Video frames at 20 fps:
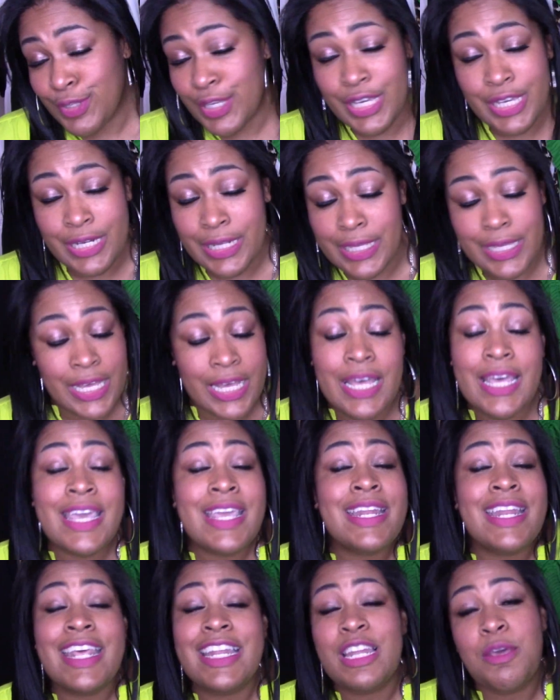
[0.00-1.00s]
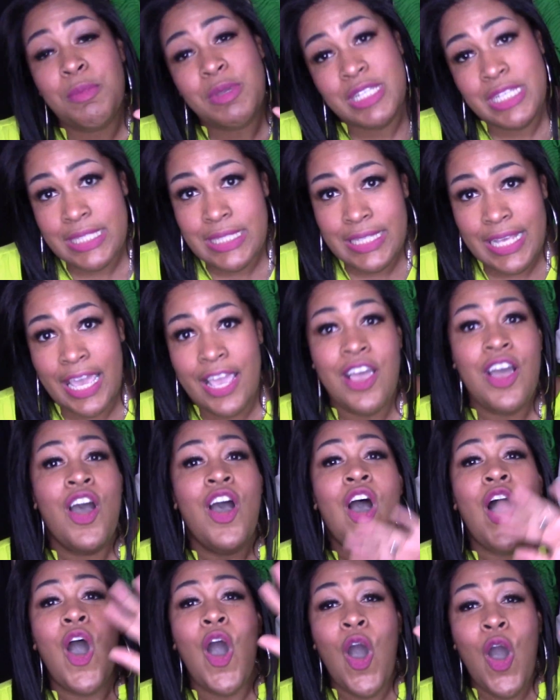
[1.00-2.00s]
Honey, and let me just say,
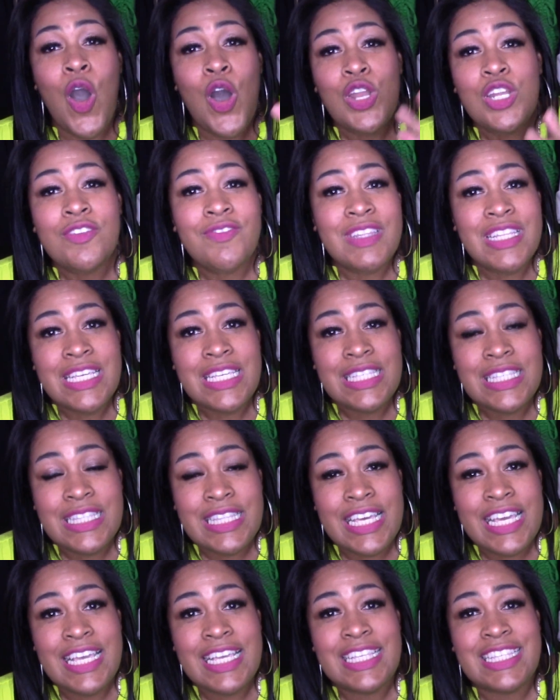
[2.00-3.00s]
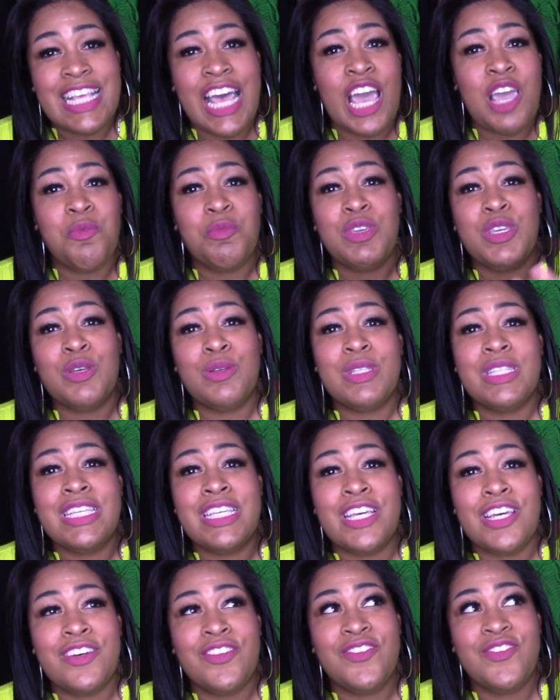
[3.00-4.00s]
all of these things I'm
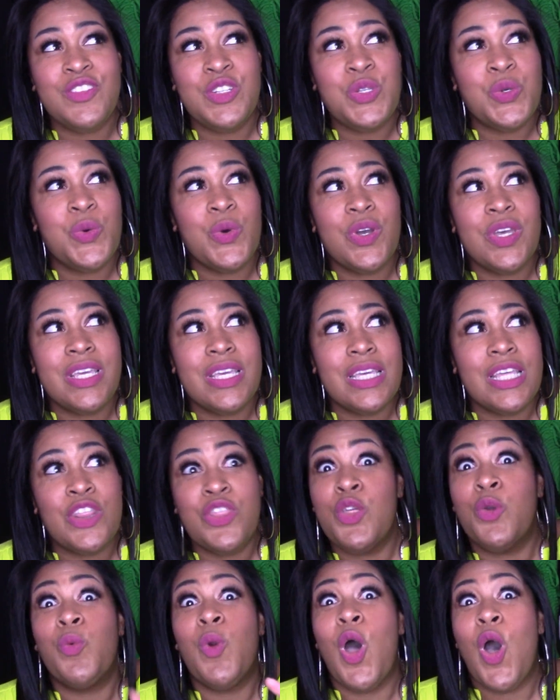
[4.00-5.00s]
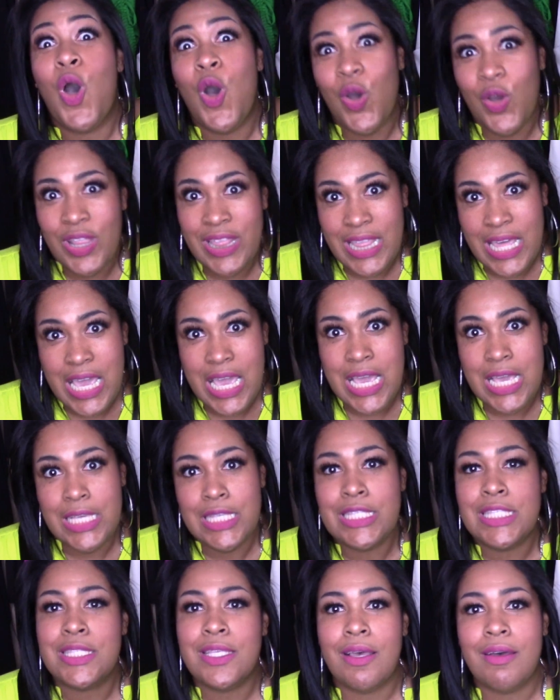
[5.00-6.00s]
guilty of doing the wrong
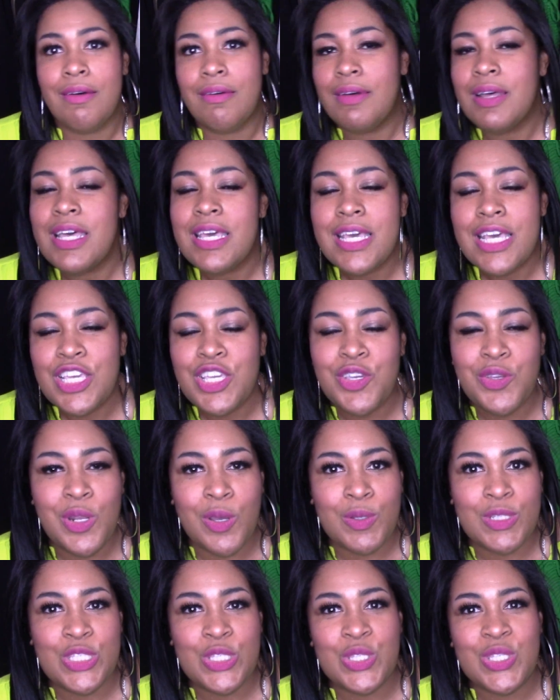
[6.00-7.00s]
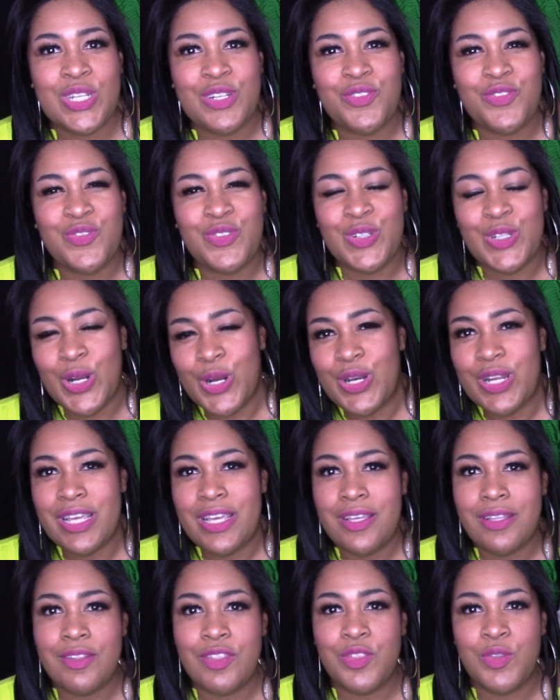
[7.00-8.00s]
things. So, you know, just sort of
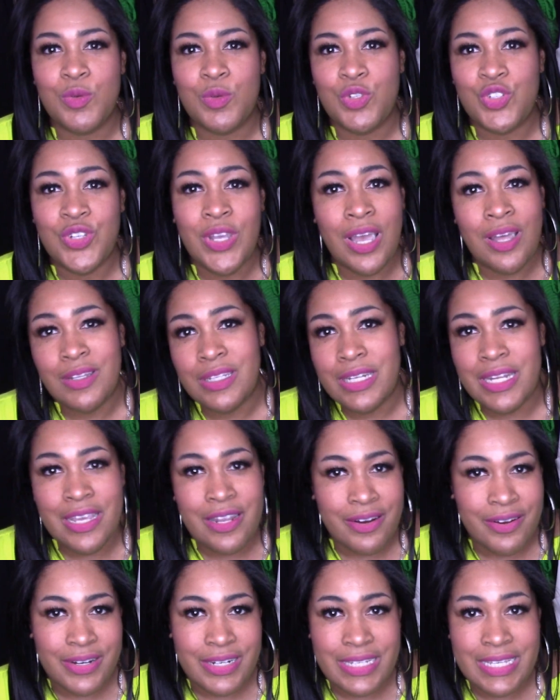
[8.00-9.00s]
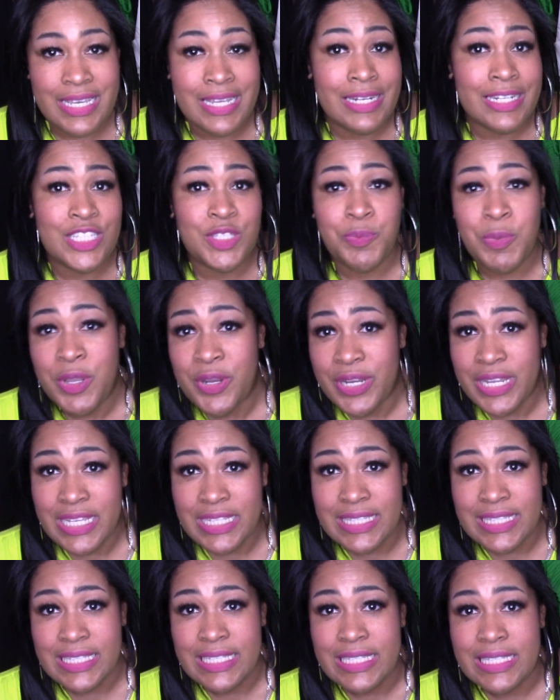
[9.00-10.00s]
learning through trial and error and
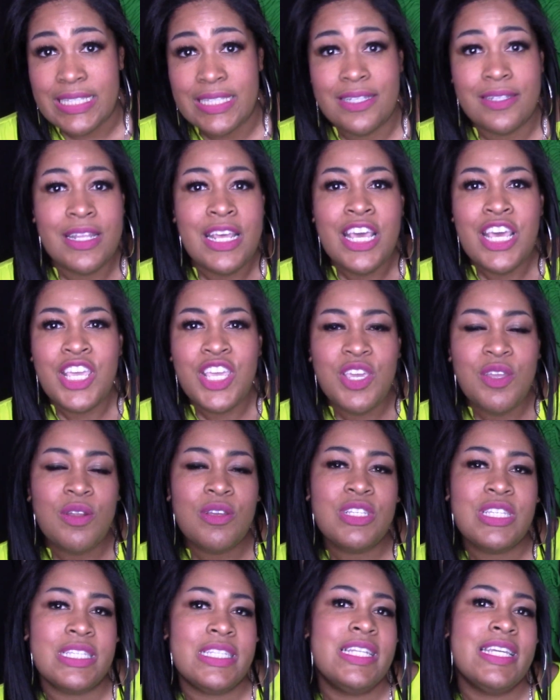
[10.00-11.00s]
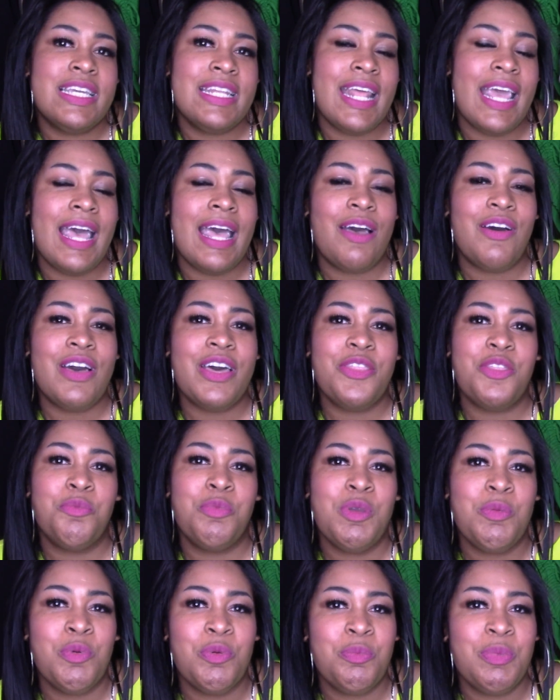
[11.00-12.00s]
experiences, and, you know, just looking at how other
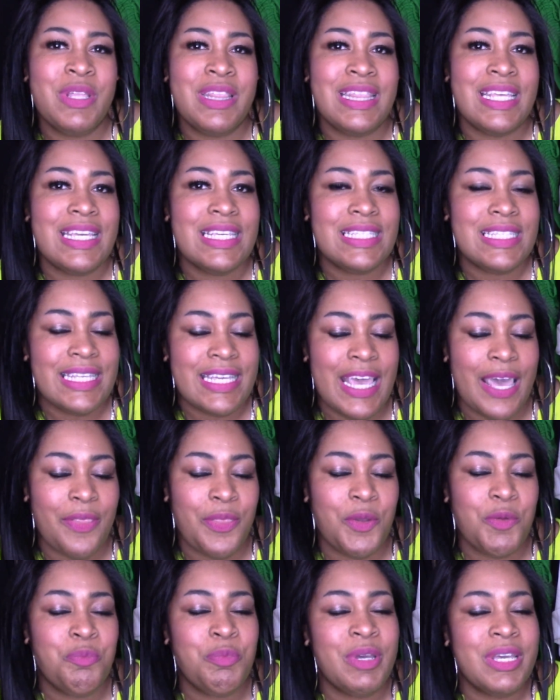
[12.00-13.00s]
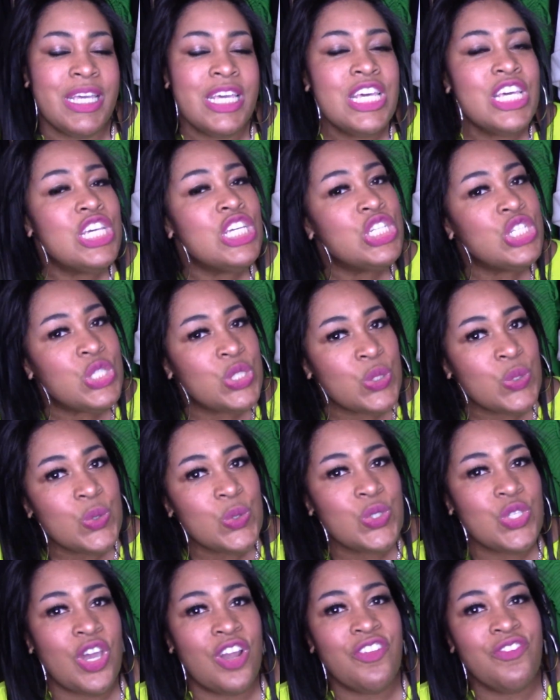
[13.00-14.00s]
people put things together. But
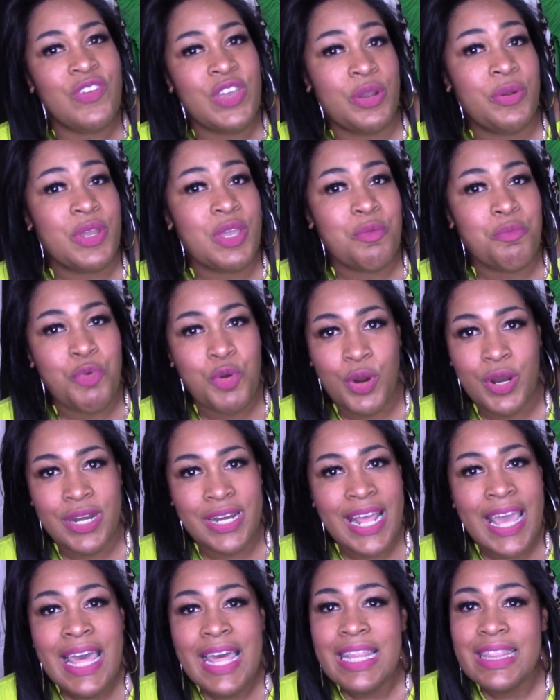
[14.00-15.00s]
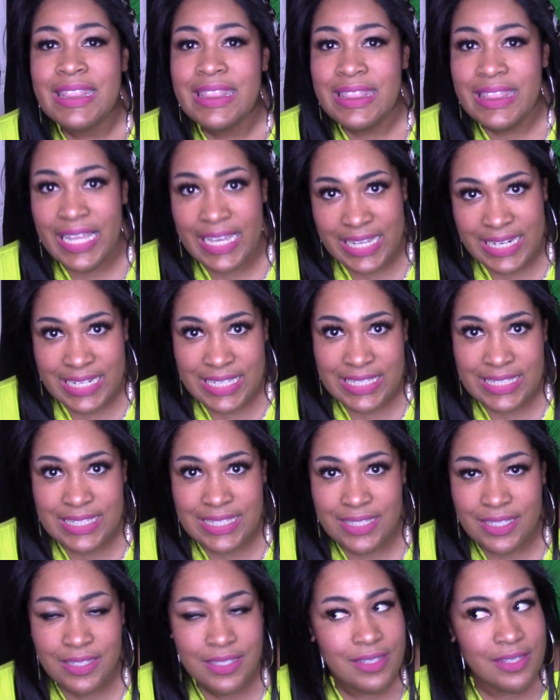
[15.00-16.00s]
shoes are very important. Ladies,